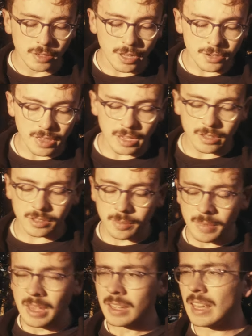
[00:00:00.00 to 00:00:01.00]
The other thing is
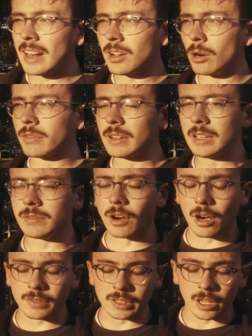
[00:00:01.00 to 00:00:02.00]
getting overly
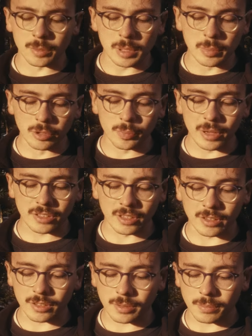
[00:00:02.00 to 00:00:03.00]
involved in other people's
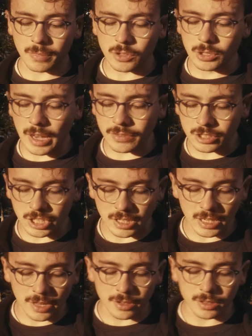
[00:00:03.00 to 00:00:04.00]
business. If you don't have your shit
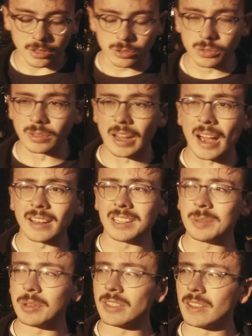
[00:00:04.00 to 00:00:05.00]
together, you do not need
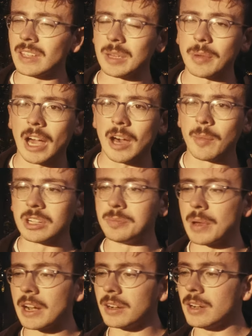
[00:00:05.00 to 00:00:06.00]
to be thinking about how much
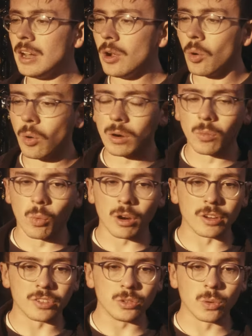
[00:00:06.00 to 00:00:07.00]
better or
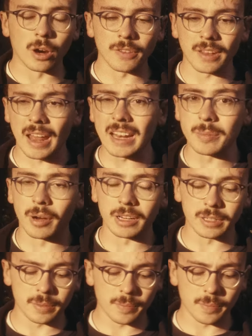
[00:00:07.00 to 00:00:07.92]
worse you are than anybody.